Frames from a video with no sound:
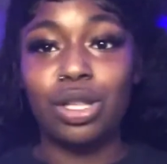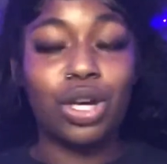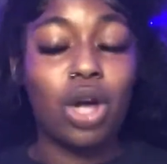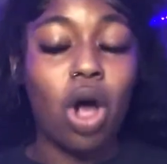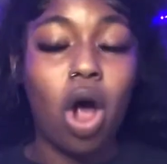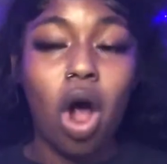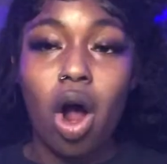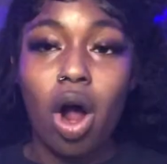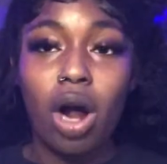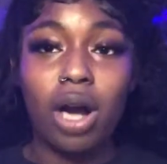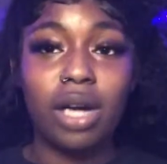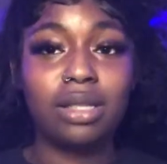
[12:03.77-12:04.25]

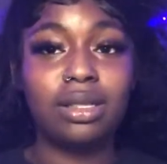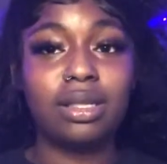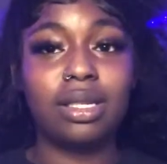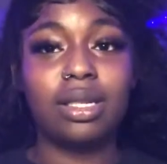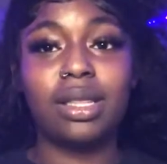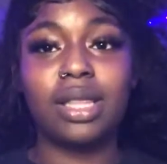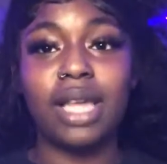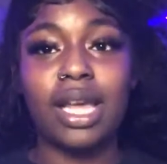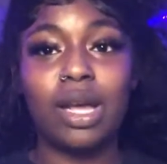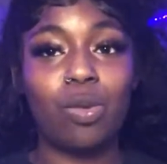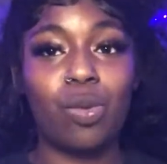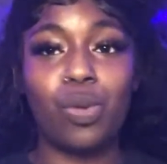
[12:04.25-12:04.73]
car to
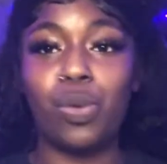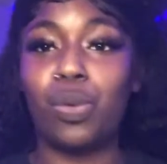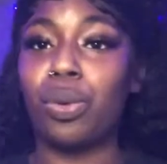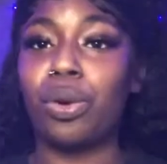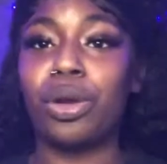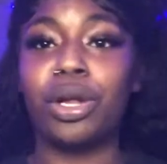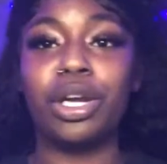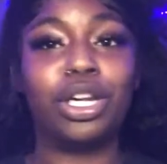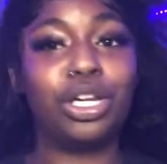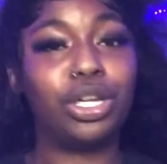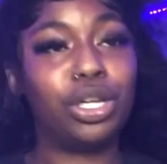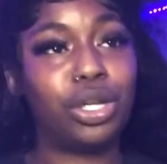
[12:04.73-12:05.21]
think what we're
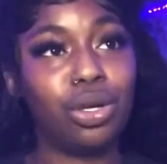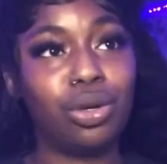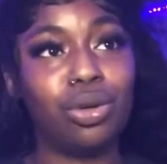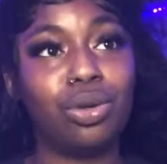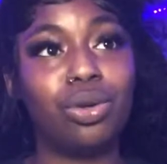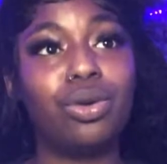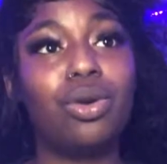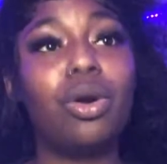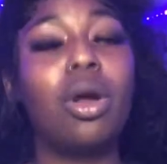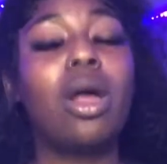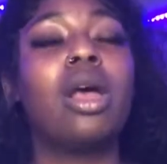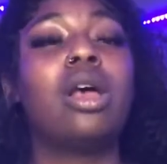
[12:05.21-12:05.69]
gonna
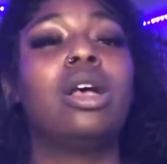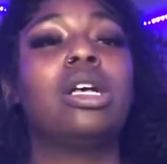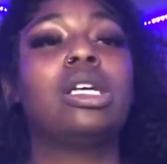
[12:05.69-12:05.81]
do.